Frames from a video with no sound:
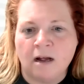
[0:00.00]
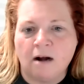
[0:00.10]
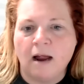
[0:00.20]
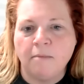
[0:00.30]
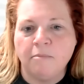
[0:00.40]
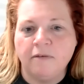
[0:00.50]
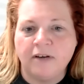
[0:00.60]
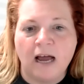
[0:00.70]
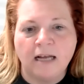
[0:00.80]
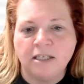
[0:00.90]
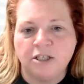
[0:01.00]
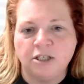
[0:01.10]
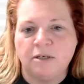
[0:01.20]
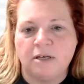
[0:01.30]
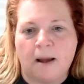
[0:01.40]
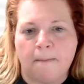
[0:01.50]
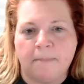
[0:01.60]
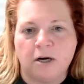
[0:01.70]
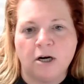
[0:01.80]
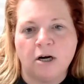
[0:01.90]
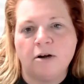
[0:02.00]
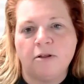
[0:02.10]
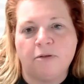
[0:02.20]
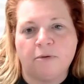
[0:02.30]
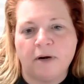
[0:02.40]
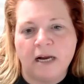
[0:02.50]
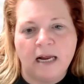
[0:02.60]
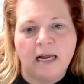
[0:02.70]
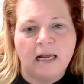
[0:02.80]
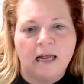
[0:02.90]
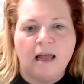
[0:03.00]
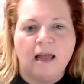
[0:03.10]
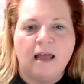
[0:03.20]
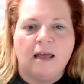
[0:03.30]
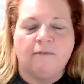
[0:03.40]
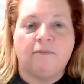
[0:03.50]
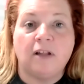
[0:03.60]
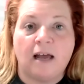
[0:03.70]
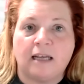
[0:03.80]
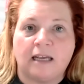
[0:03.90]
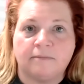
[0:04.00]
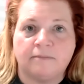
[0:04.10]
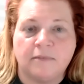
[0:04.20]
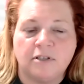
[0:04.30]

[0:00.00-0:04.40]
All right, moving on to number 3, flooding.